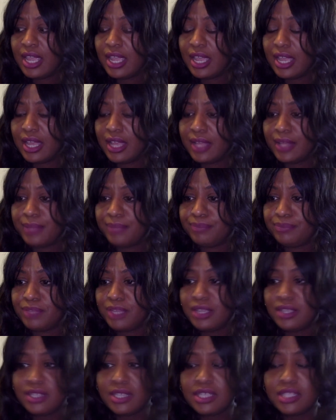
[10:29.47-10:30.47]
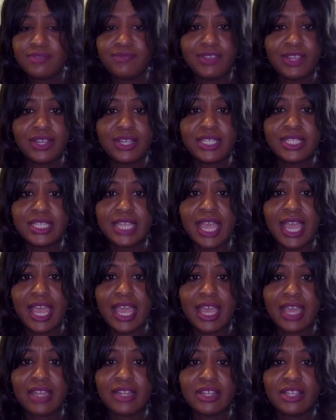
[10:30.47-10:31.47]
It's very
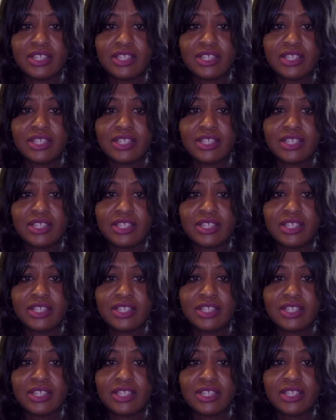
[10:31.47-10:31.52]
sad.